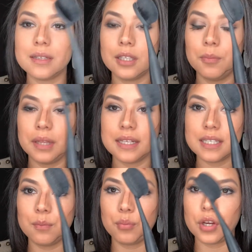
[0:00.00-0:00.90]
blending
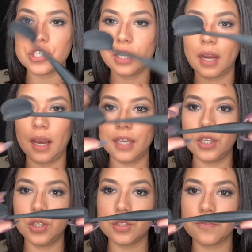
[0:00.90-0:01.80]
brush that I
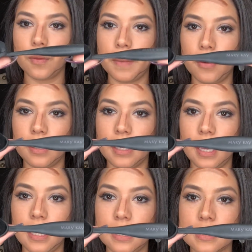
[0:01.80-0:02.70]
use from Mary Kay.
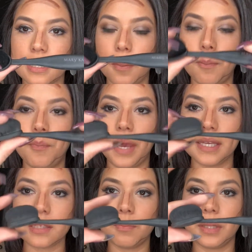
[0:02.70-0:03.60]
It's the
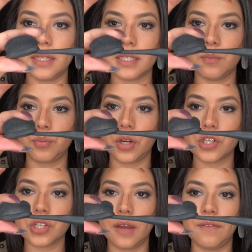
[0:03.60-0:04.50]
best blending brush
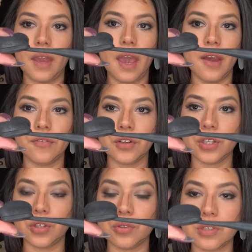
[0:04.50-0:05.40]
I've ever
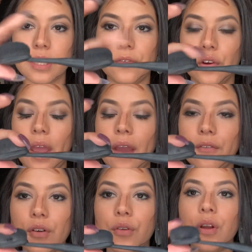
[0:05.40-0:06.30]
used. If you're
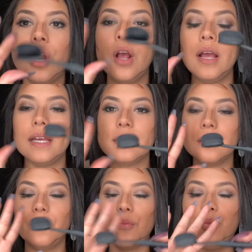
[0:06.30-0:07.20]
ever
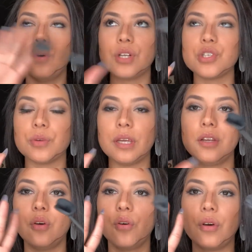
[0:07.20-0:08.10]
wondering
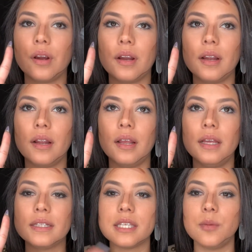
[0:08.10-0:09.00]
or
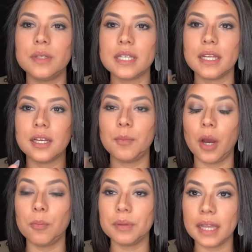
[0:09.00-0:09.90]
intimidated
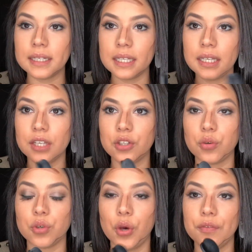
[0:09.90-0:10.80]
about blending and you don't
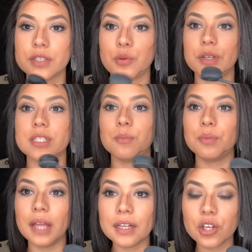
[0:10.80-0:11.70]
know if it's going to
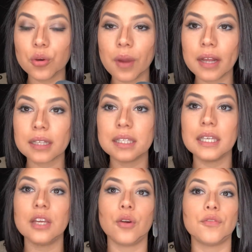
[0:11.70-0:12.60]
blend correctly
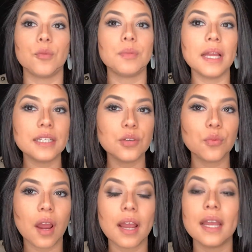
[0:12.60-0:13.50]
or if you're blending
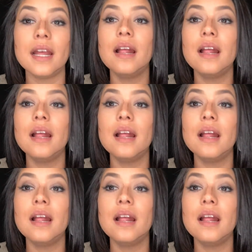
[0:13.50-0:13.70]
right,